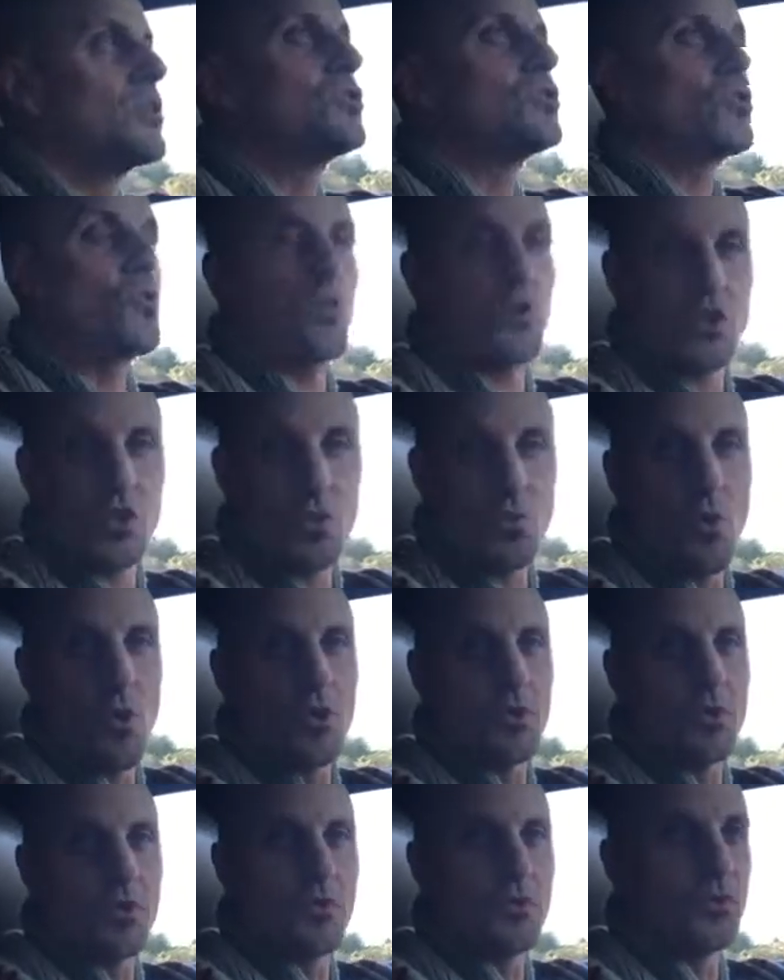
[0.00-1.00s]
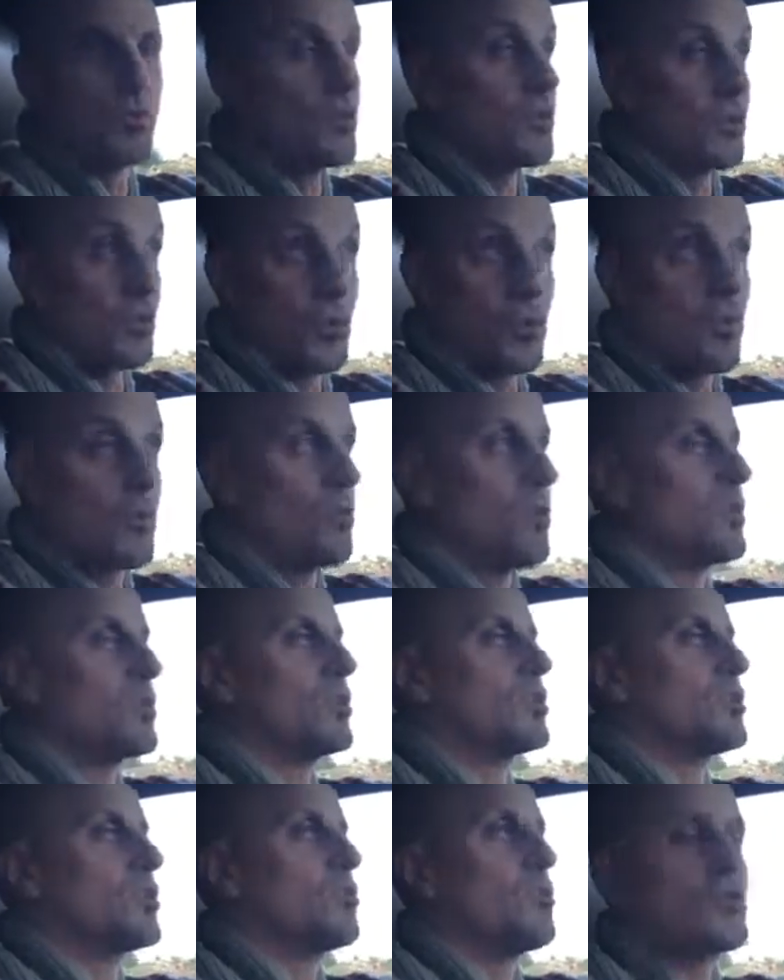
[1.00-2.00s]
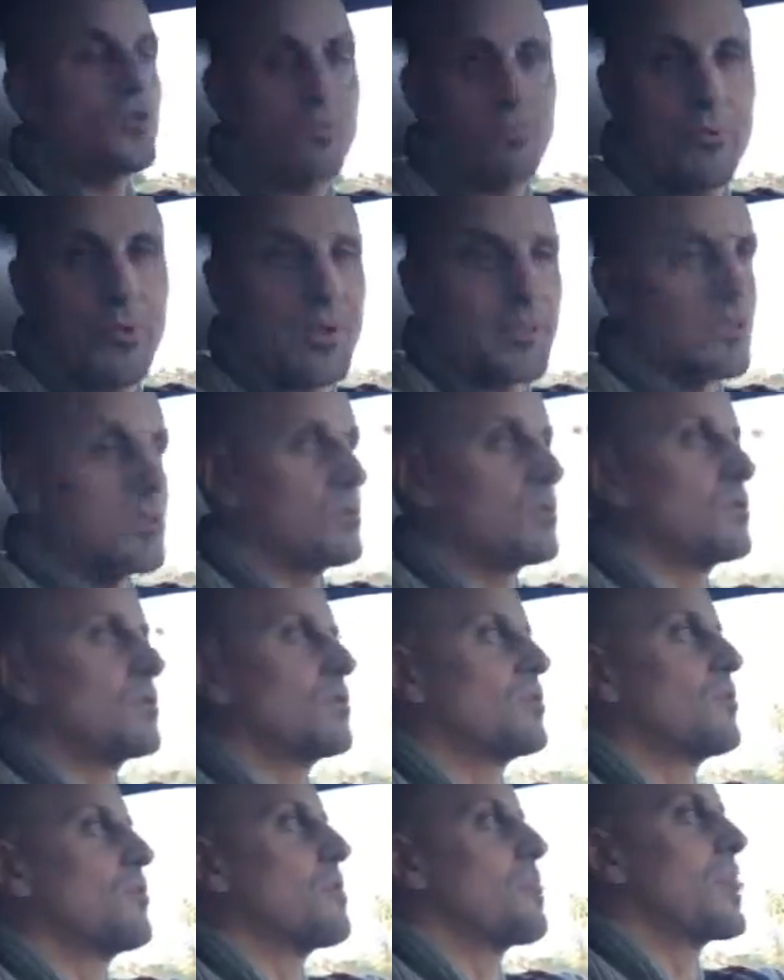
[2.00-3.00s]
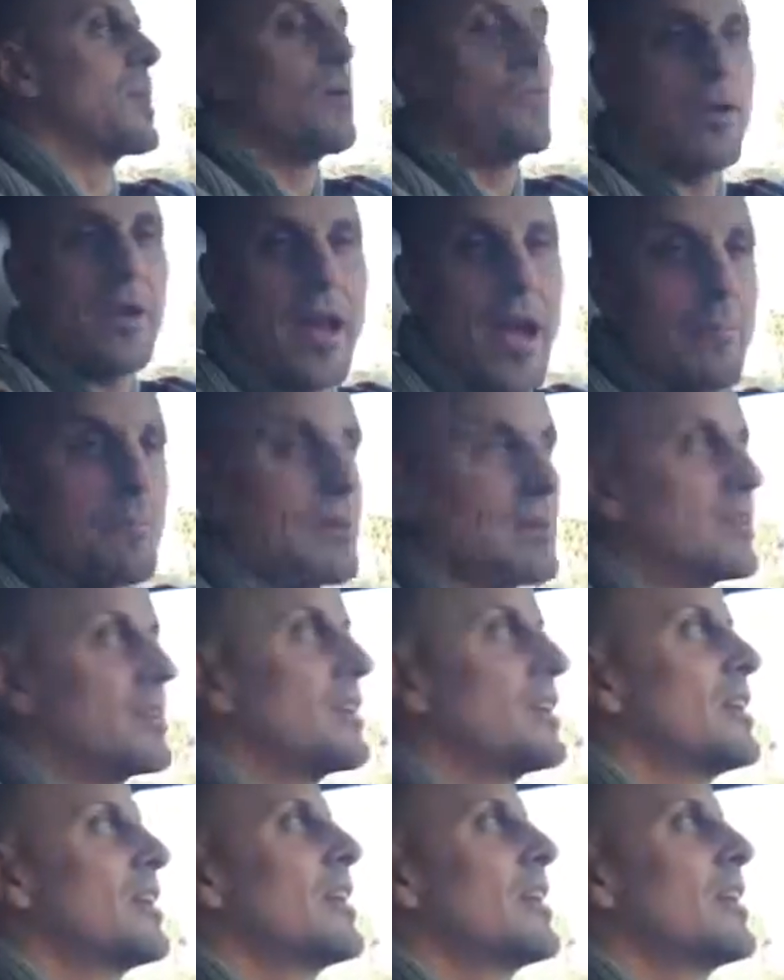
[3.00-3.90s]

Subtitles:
do what she wanted you to do, when she wasn't pressing with you? Then what happened?